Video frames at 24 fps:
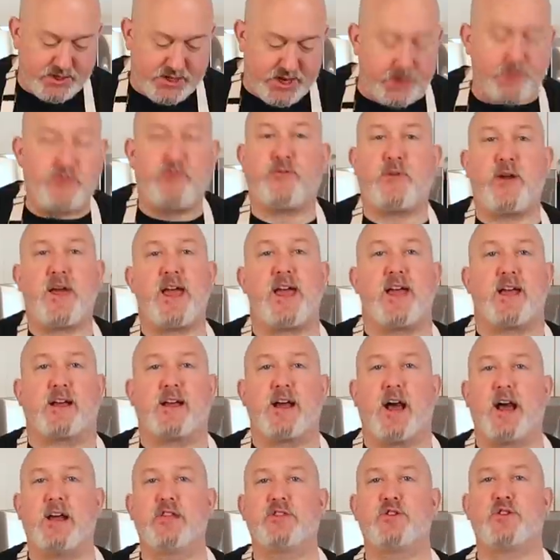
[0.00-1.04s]
Chef Frank,
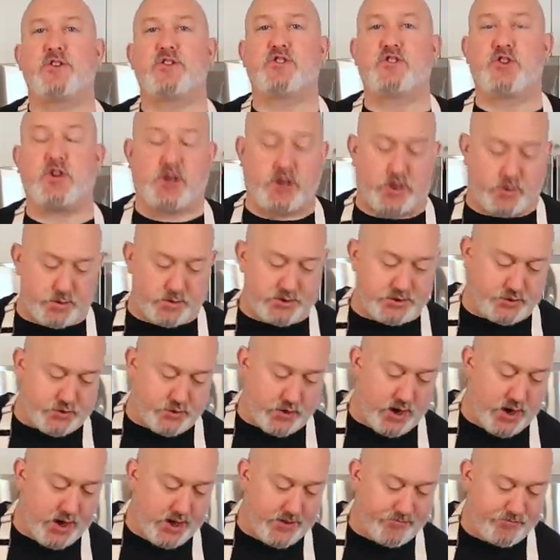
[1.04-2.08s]
I thought sugar was
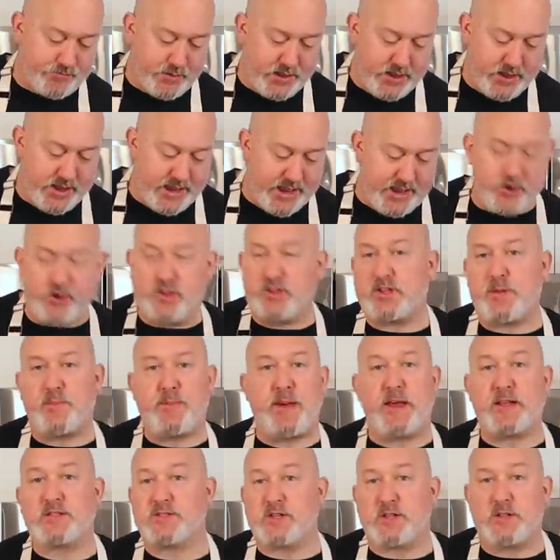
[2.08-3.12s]
dry. It all
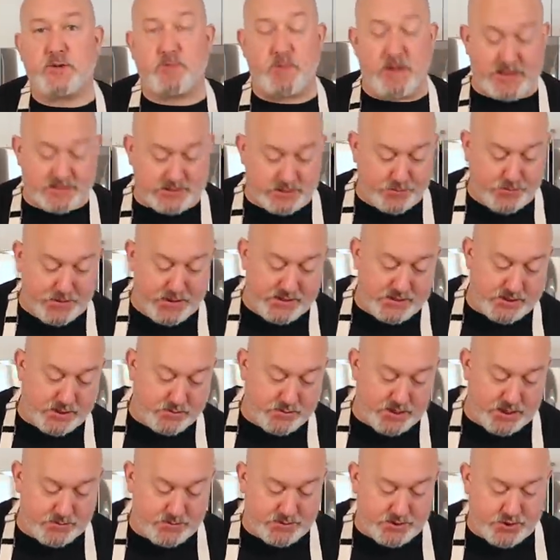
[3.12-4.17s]
depends on the recipe.
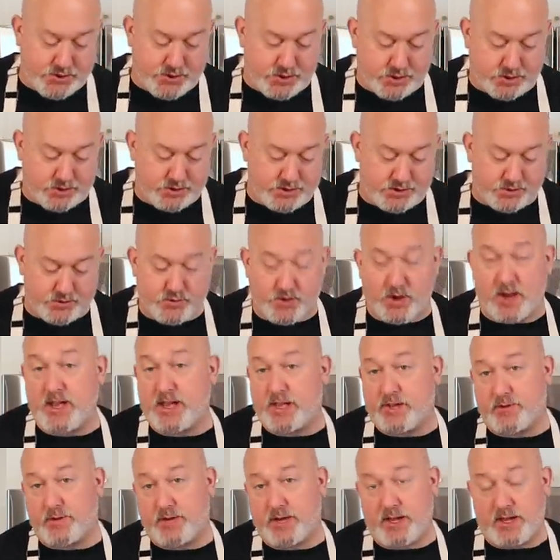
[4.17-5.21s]
Sometimes the sugar is a dry
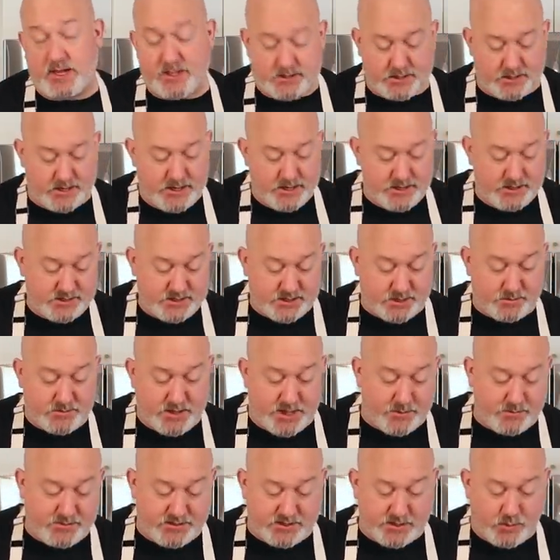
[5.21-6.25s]
ingredient,
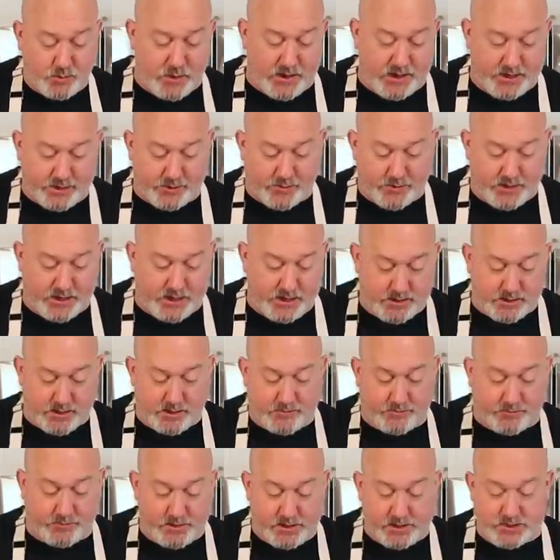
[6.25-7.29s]
sometimes it's a wet ingredient,
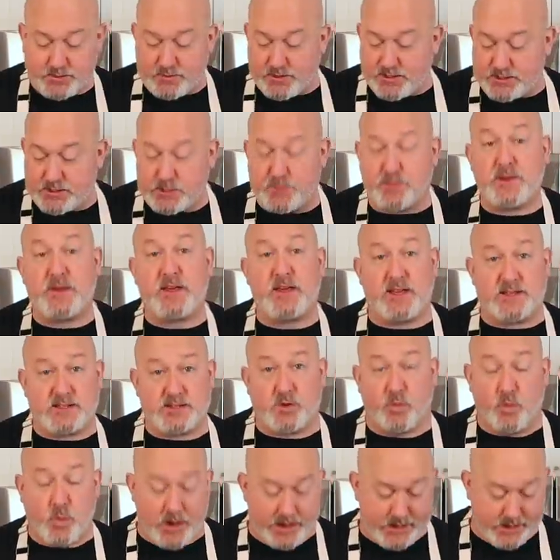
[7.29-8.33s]
and for this recipe, it's
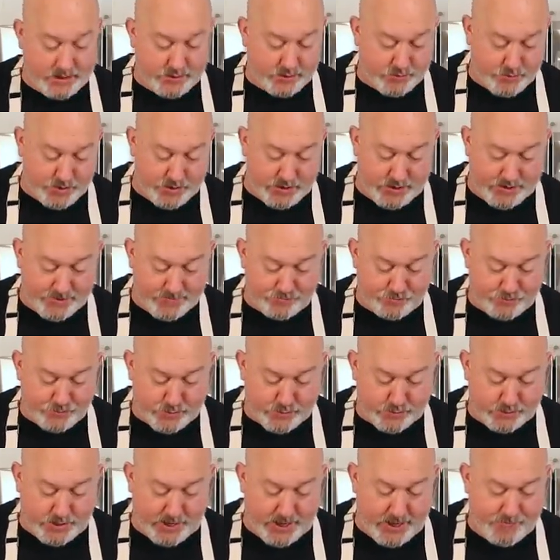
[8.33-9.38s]
a wet ingredient,
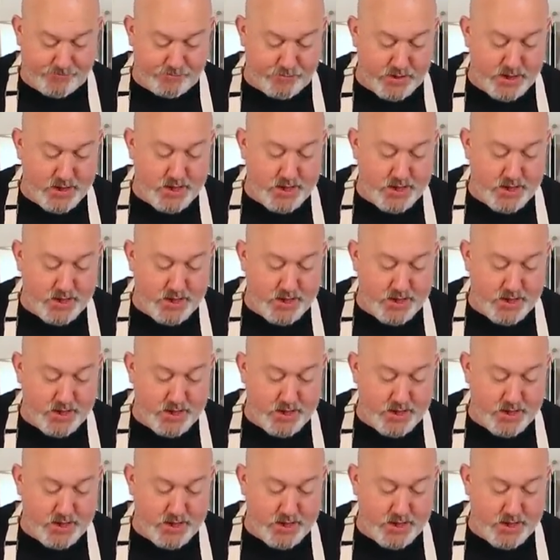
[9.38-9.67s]
okay?